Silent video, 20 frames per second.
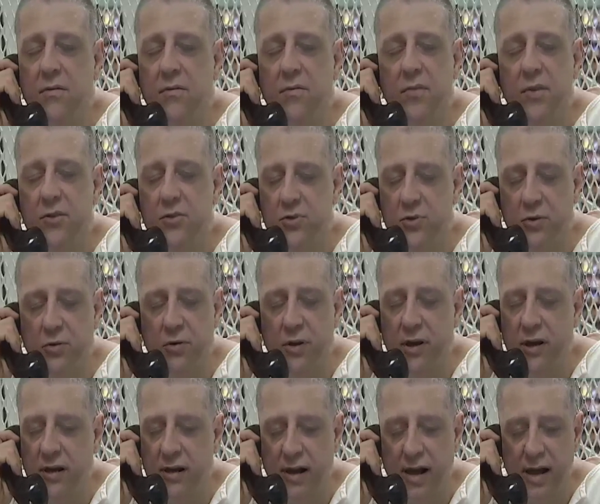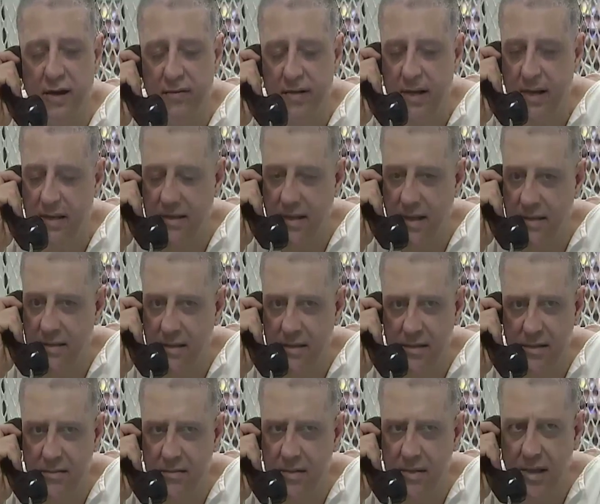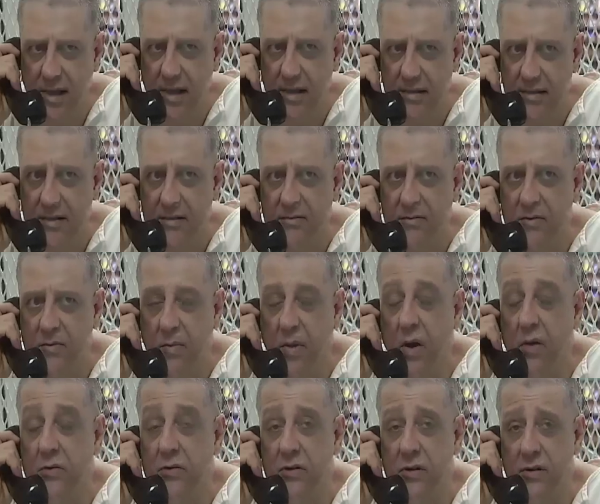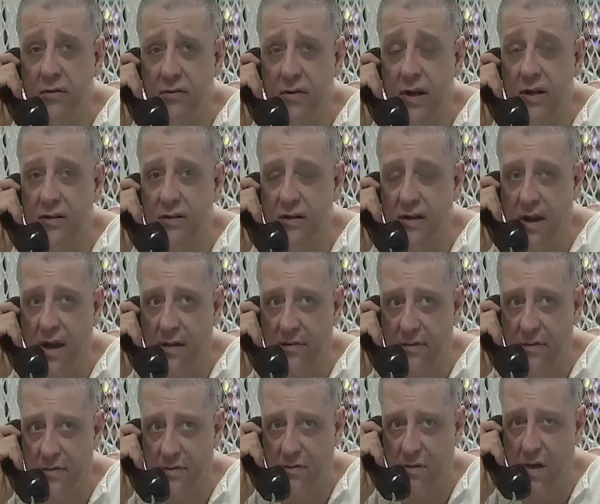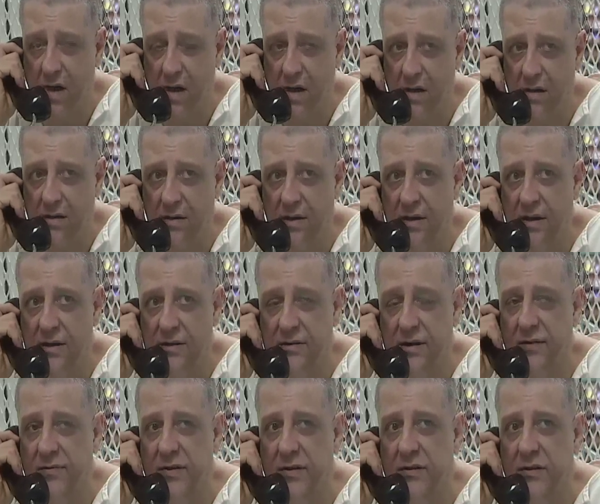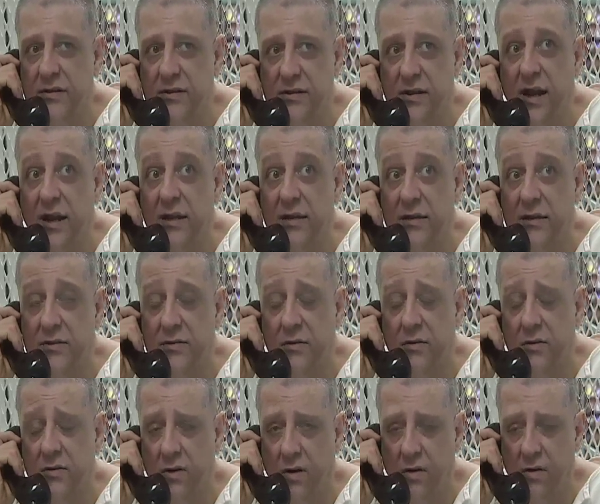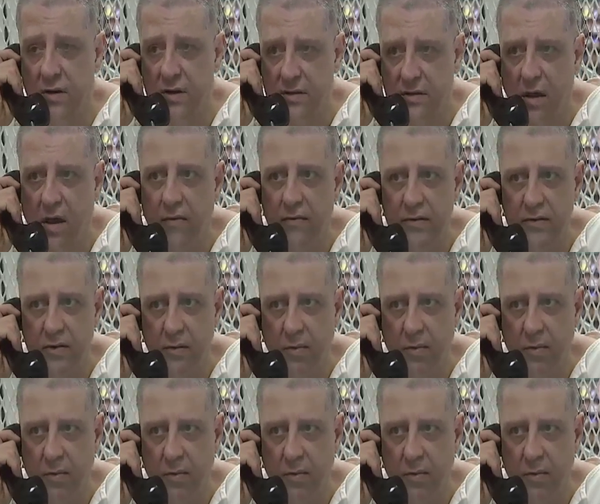The jury didn't have anything to do with that. This was post-conviction after trial, and it's up to the state district attorney's office to